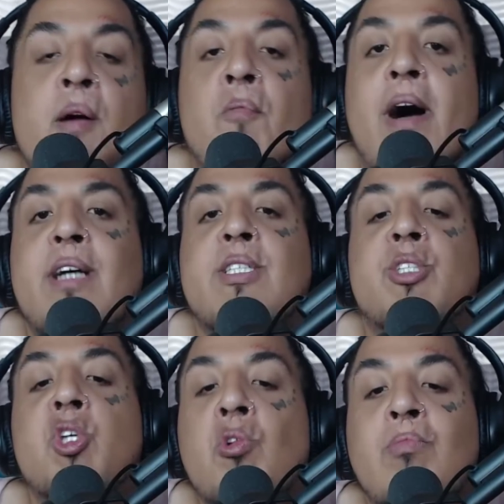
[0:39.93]
Why is
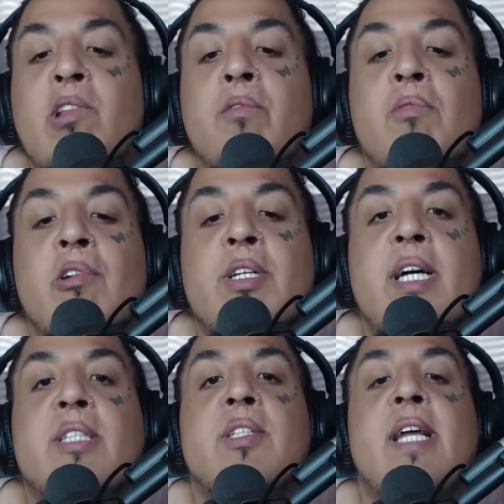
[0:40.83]
it two Blue
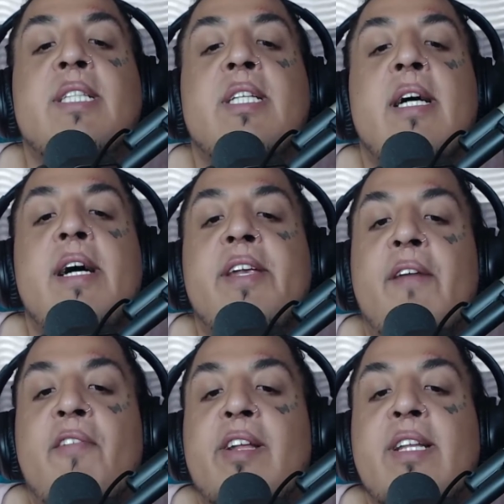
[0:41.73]
Vortex? So that's
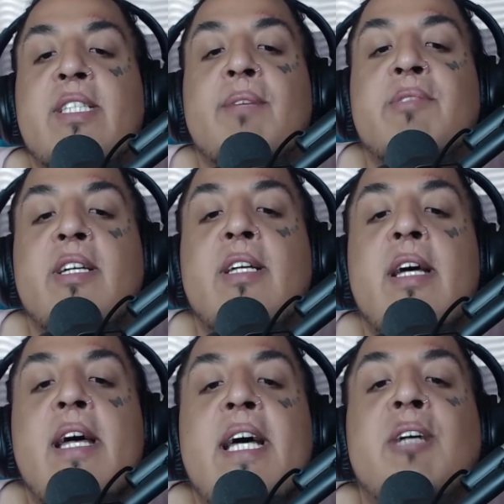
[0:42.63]
definitely something
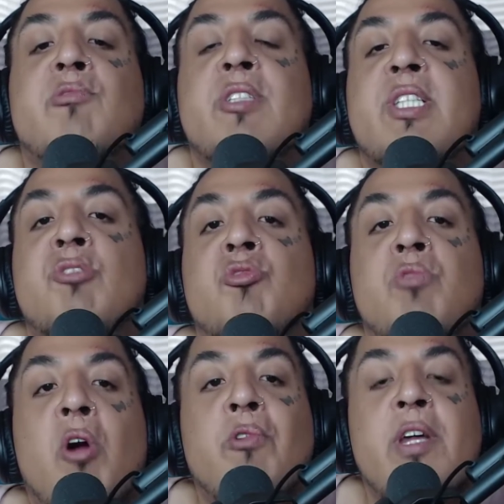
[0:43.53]
interesting to
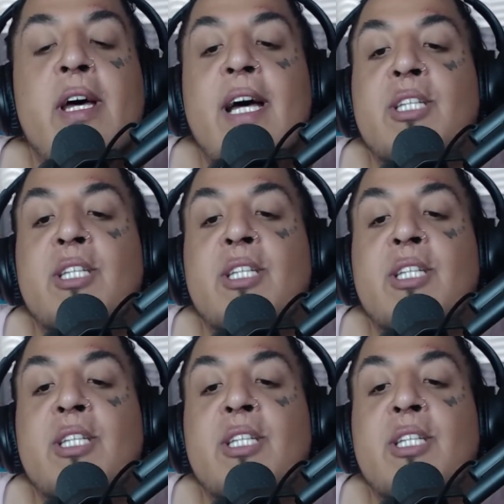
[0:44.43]
note.